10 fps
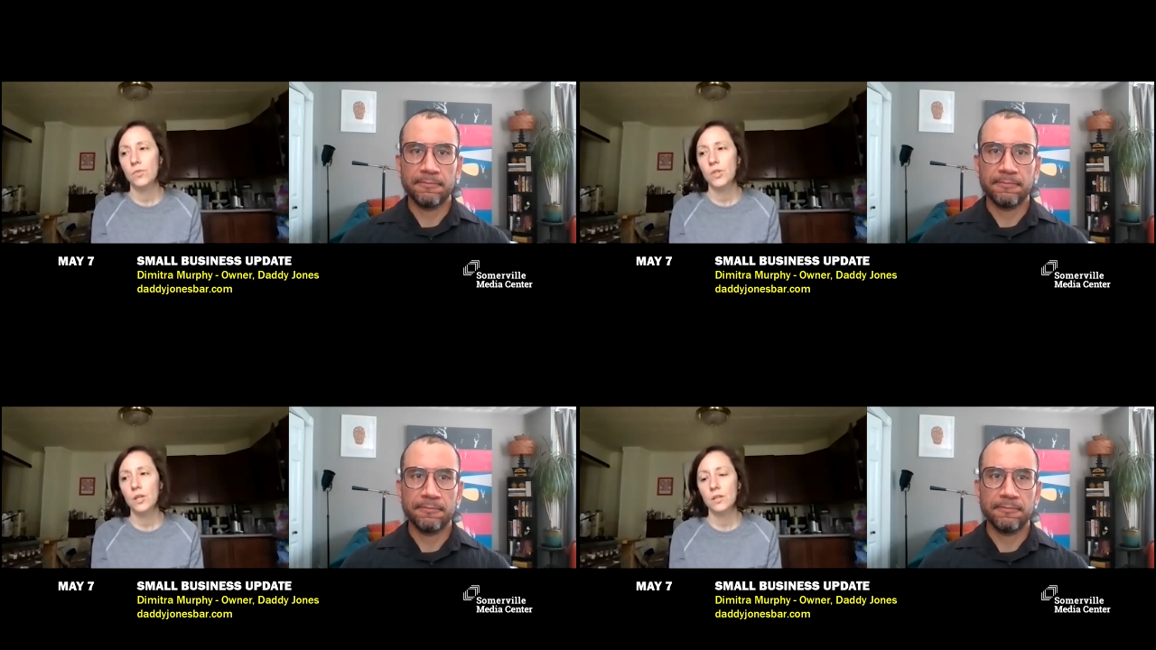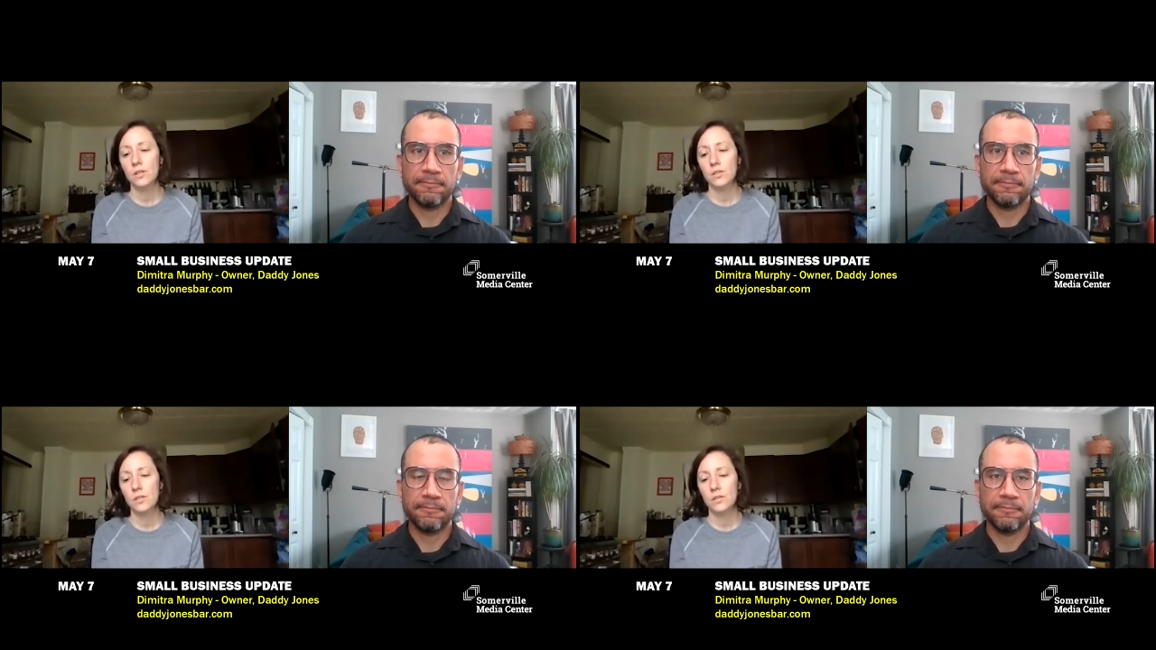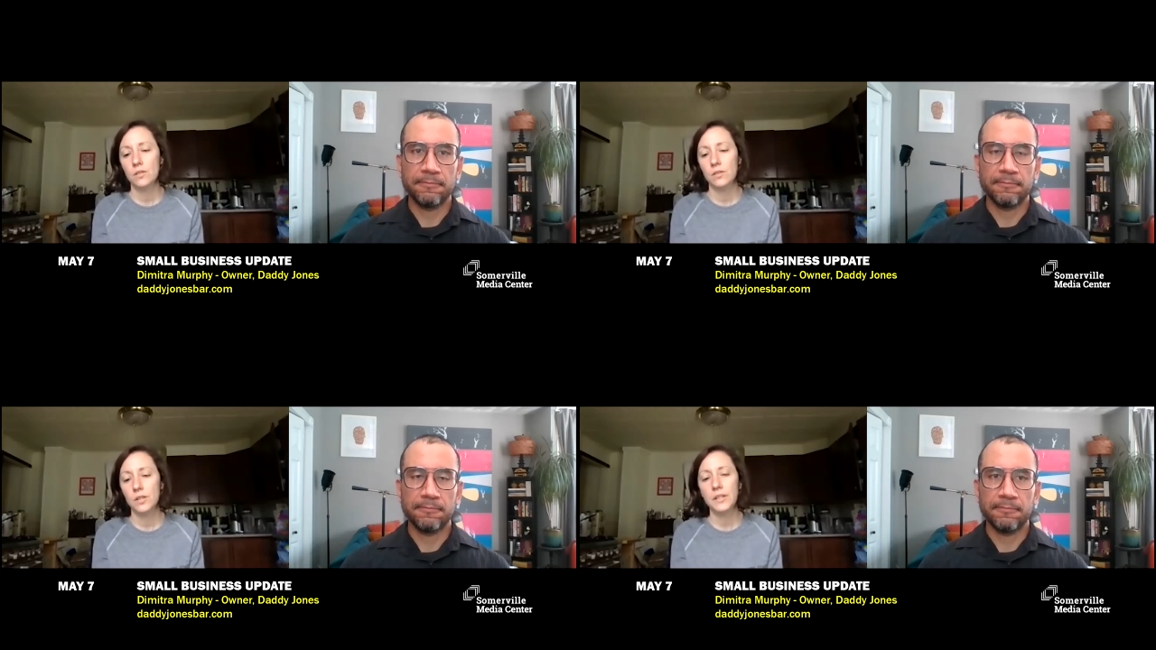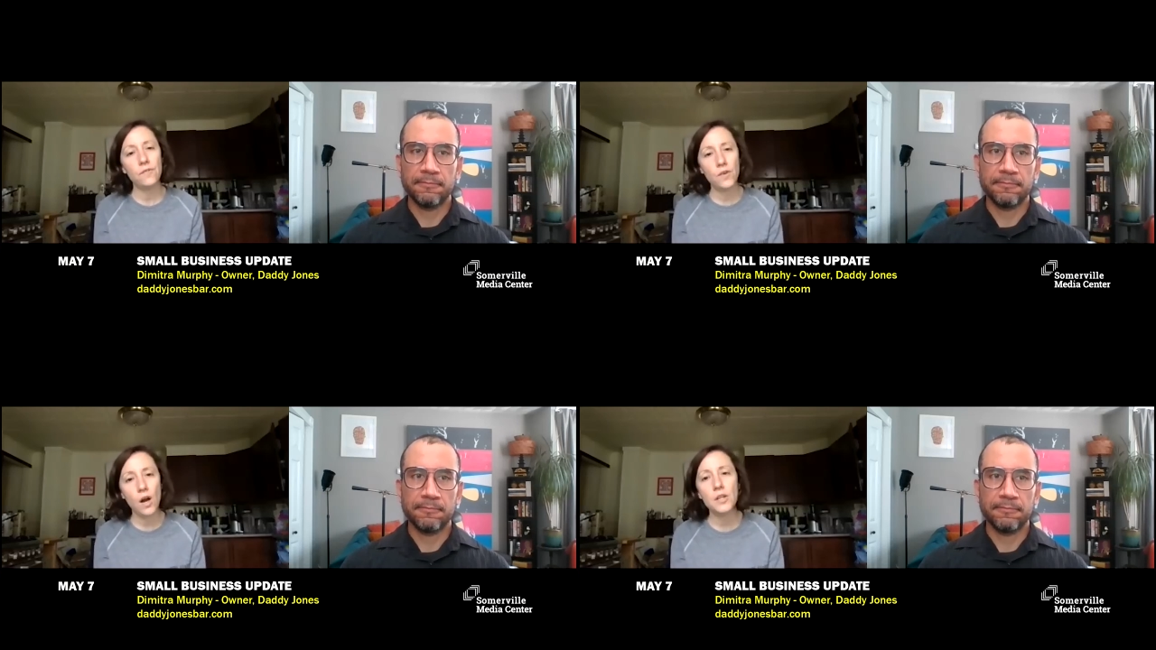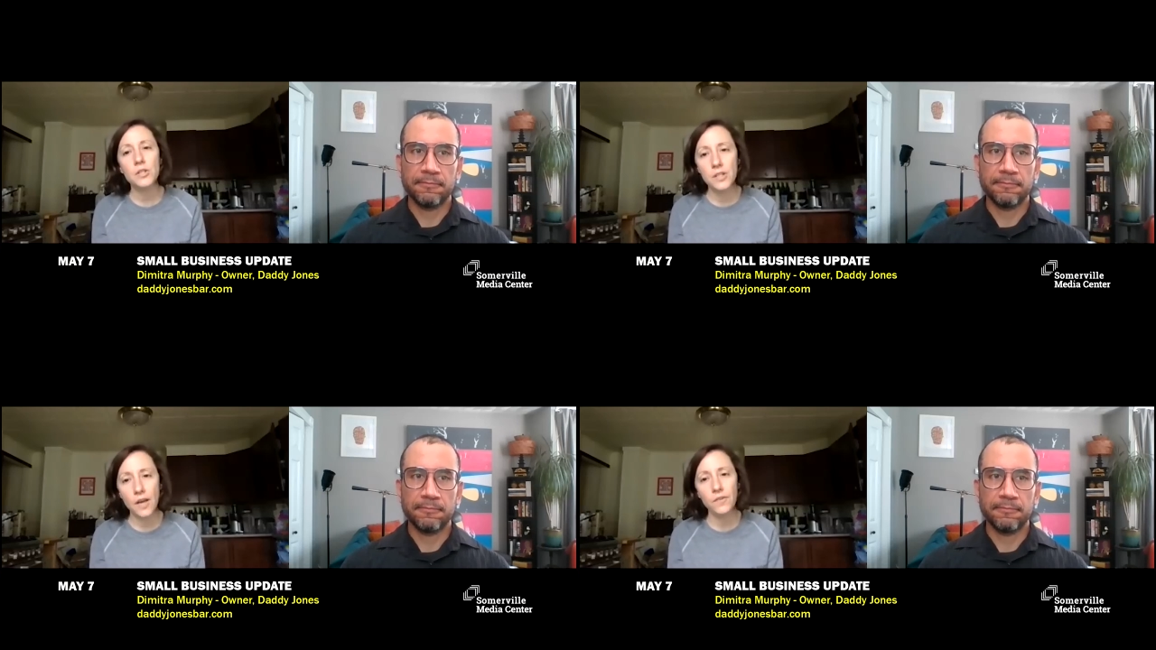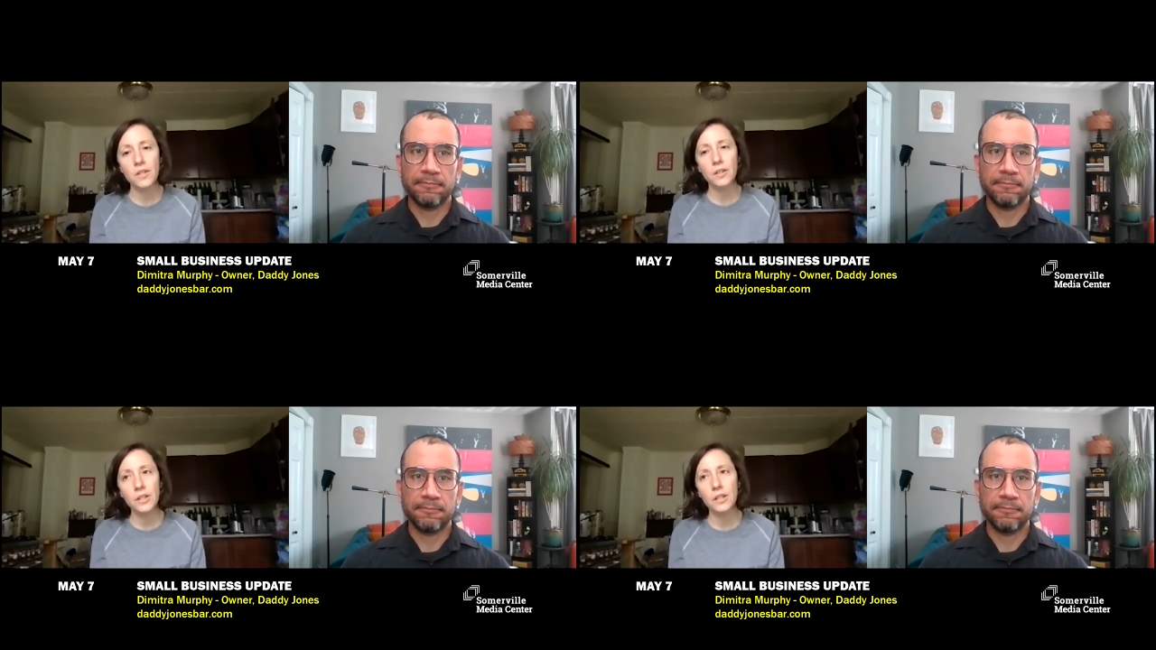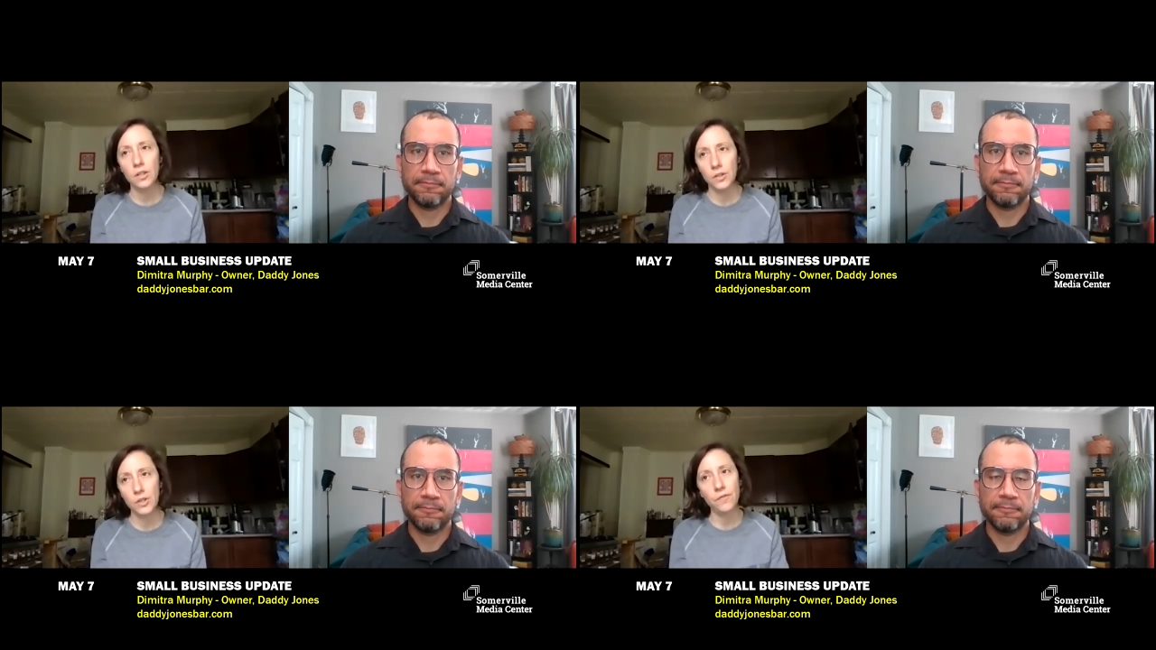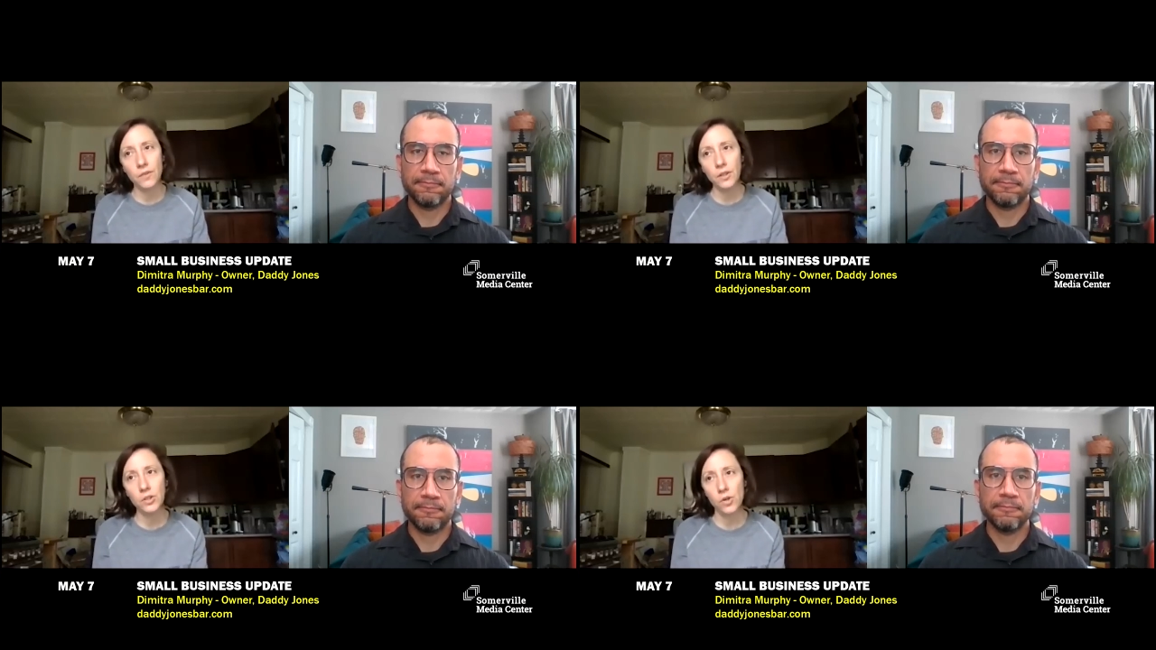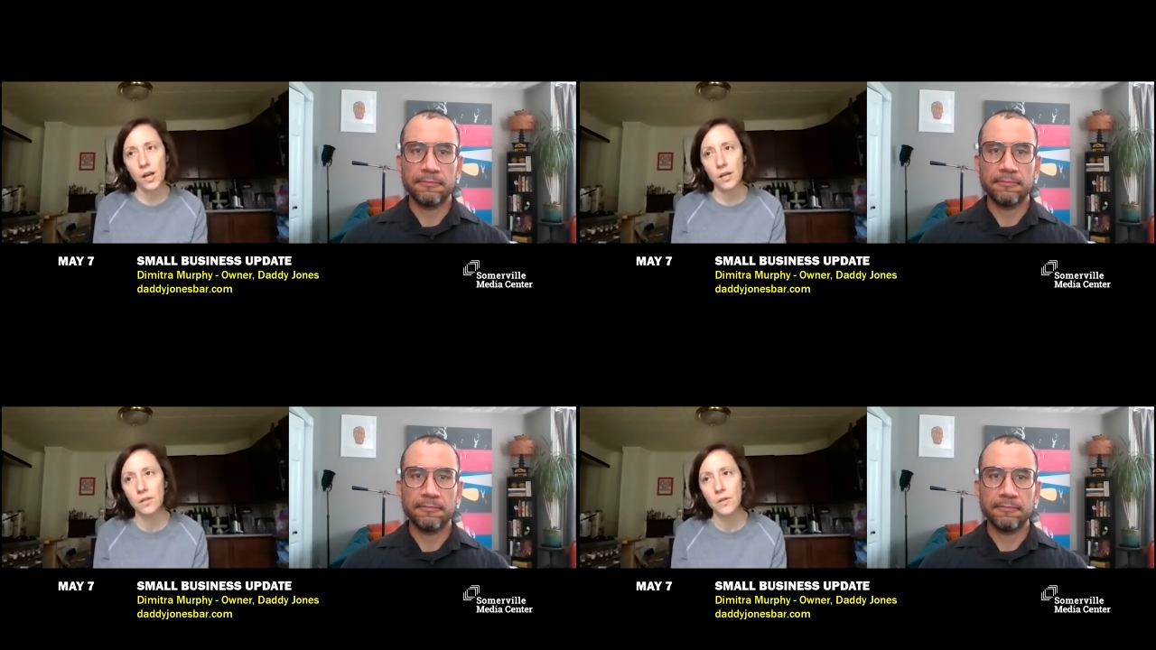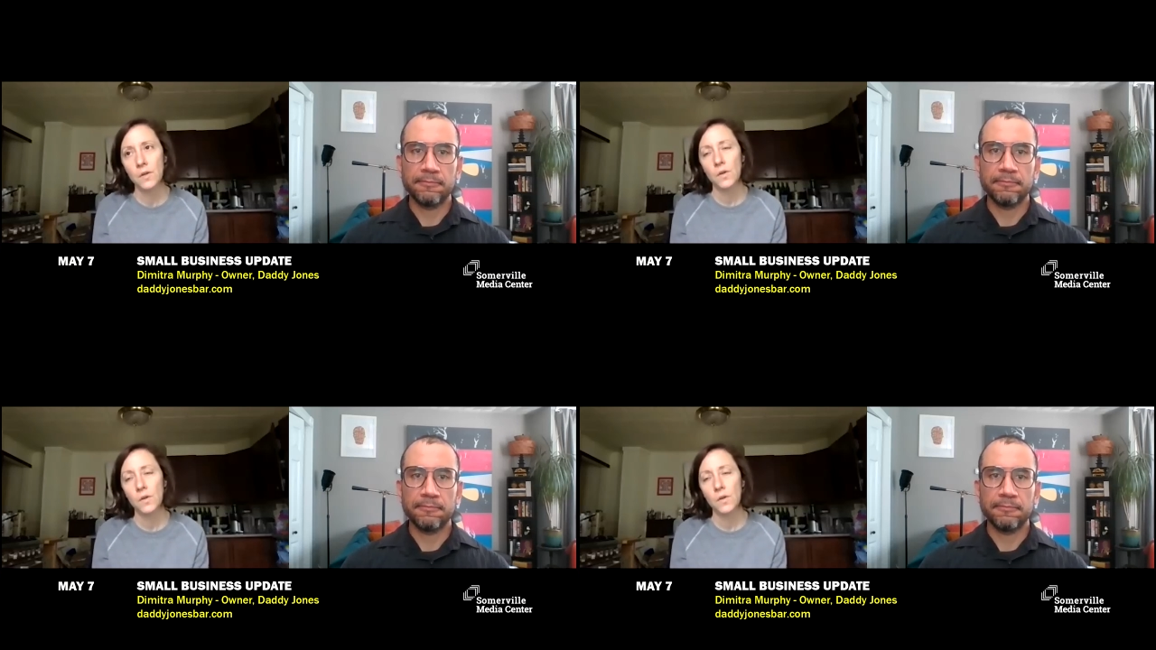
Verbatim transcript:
Speaker 1: the the gift cards are definitely they're definitely great